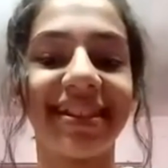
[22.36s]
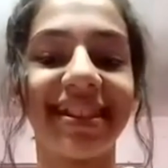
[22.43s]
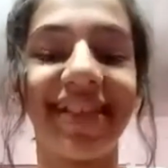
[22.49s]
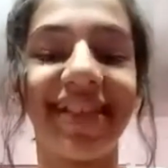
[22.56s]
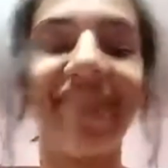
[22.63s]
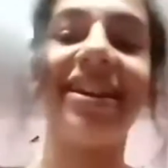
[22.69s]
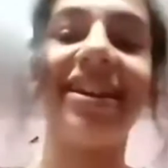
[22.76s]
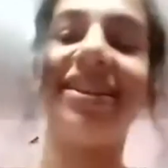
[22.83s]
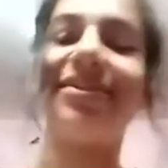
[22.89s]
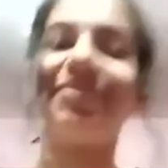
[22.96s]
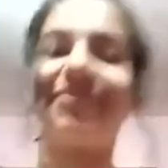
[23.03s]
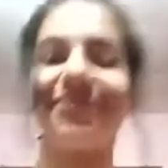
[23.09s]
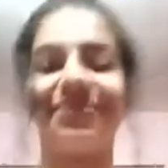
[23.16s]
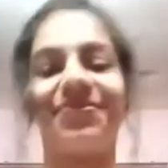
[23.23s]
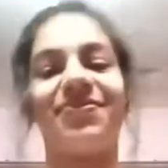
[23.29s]
Okay.
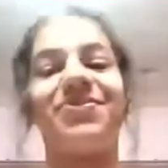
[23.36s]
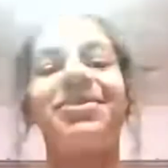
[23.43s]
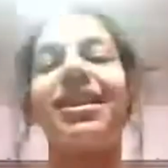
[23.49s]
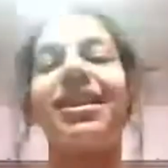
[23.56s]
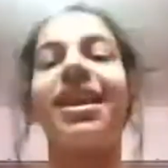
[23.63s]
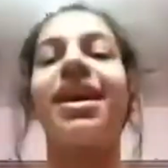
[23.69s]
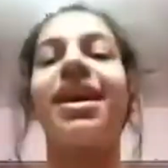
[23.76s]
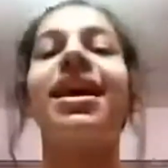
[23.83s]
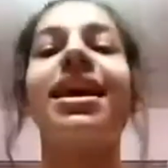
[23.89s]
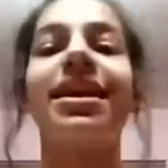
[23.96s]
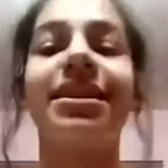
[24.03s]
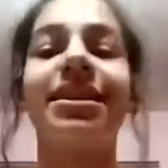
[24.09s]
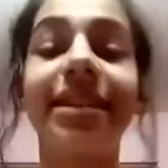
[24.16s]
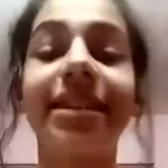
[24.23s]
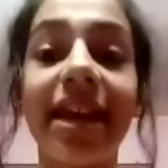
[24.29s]

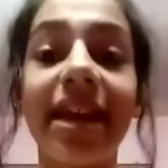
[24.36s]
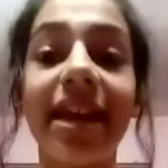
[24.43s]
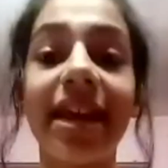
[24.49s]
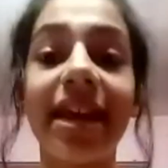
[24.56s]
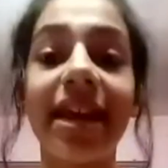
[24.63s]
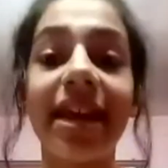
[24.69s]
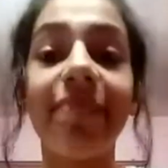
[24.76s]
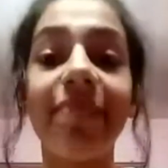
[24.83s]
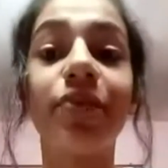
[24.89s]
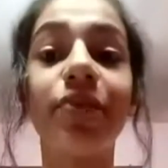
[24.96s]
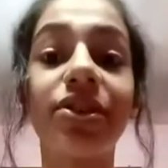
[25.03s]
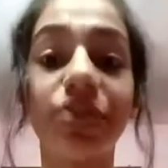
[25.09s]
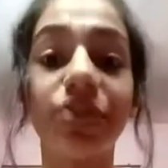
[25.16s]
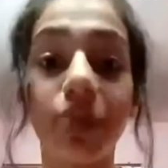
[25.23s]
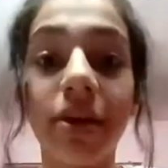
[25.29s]
The name of the
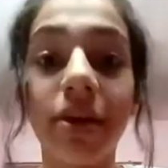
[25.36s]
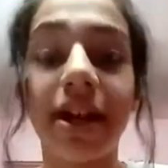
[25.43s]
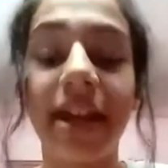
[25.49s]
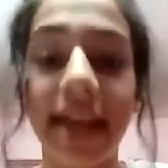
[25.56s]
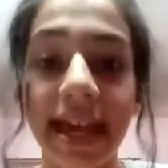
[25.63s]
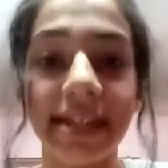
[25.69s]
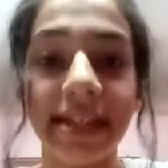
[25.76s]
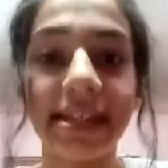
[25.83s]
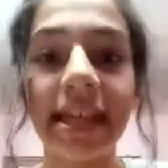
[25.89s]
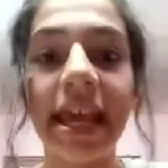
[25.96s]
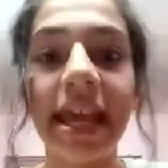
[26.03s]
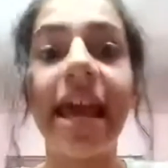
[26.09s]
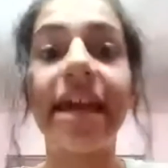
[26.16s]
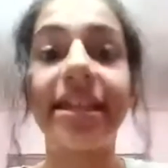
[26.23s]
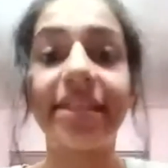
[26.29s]
story is
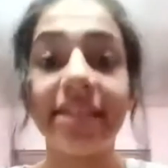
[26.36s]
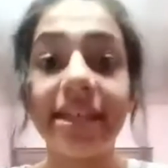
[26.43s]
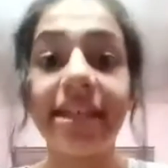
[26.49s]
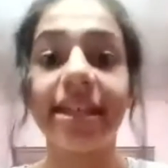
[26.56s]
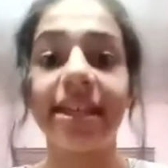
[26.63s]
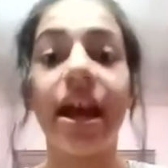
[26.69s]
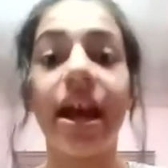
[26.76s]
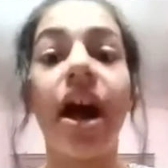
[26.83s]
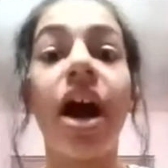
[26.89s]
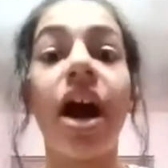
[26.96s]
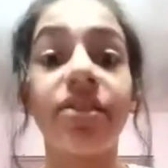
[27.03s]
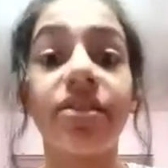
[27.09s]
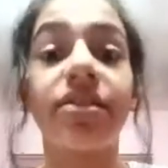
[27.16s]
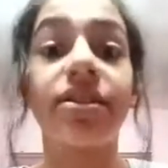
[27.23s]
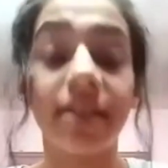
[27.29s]
A City
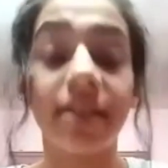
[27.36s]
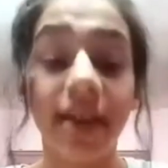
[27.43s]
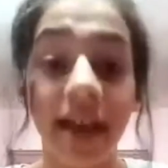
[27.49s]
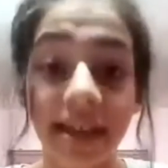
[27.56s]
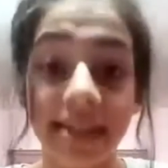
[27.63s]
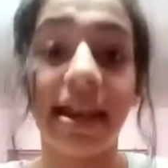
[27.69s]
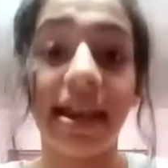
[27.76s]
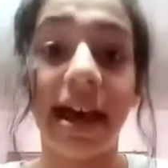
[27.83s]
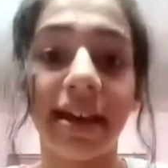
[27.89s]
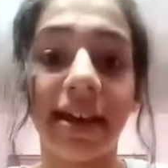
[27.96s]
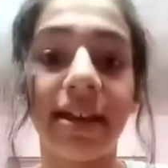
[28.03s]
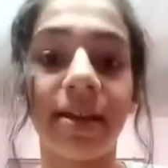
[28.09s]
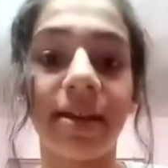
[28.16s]
Under Attack.